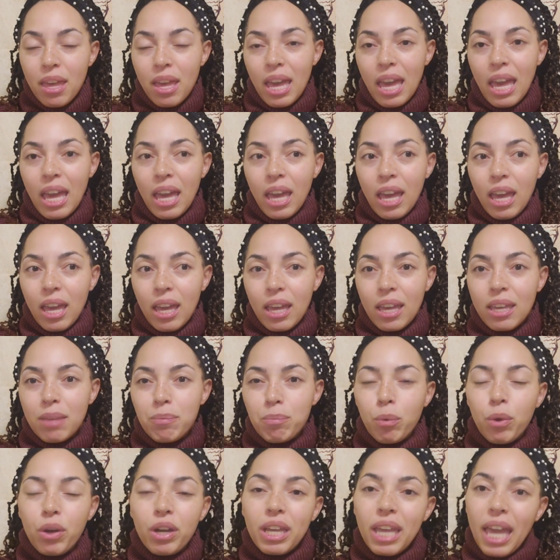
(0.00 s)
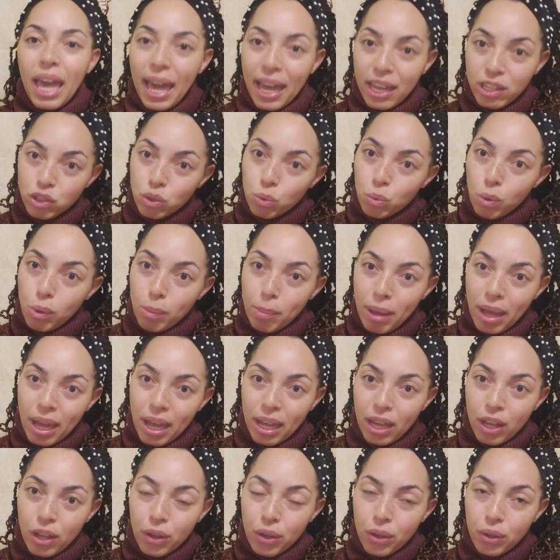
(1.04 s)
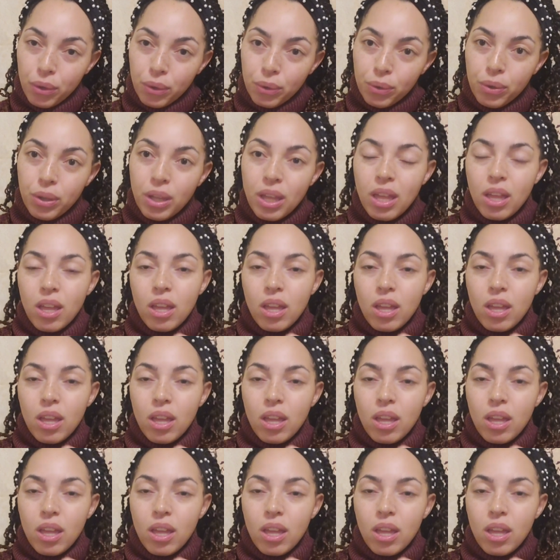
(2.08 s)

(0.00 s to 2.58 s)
a more casual bio,